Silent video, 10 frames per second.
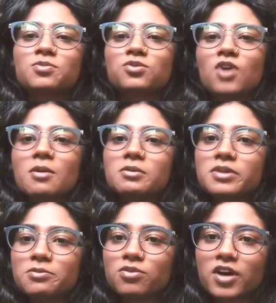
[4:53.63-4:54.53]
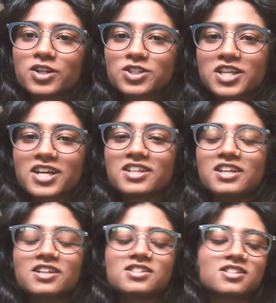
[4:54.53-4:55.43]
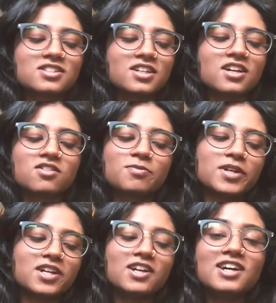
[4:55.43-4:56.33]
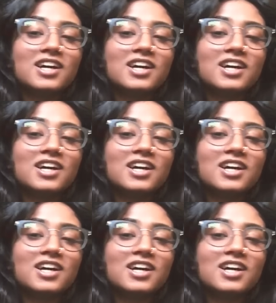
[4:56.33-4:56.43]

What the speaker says: probably brush techniques and stuff, but